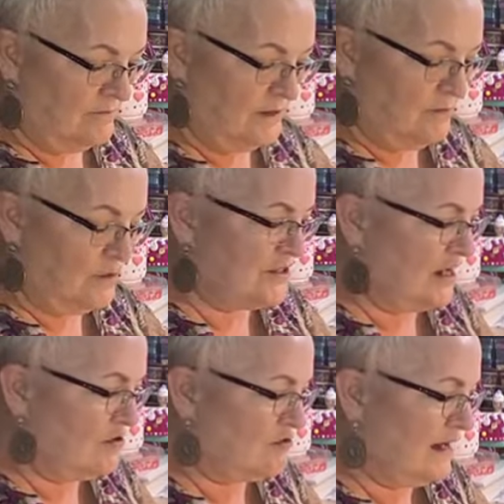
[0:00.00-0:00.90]
It worked
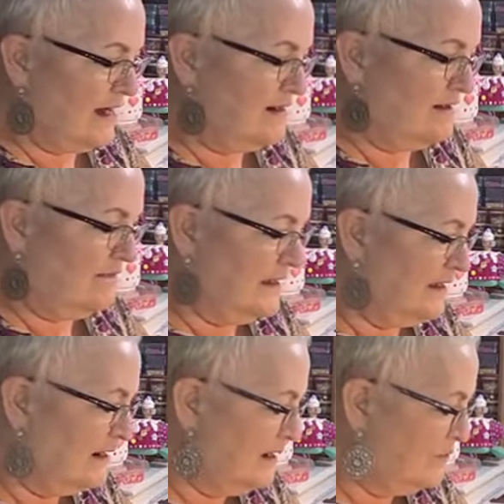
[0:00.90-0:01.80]
out great. And
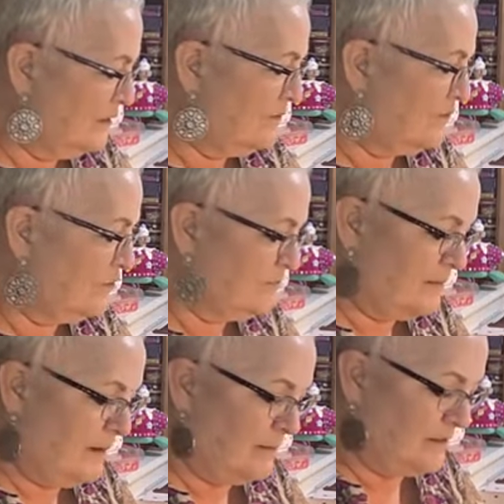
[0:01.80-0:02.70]
then I went and ruined my
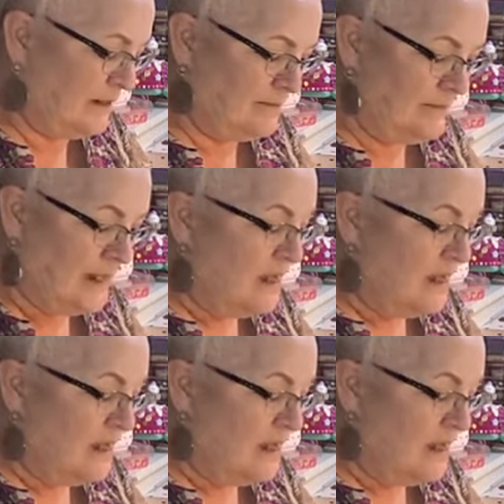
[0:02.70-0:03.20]
paper clip.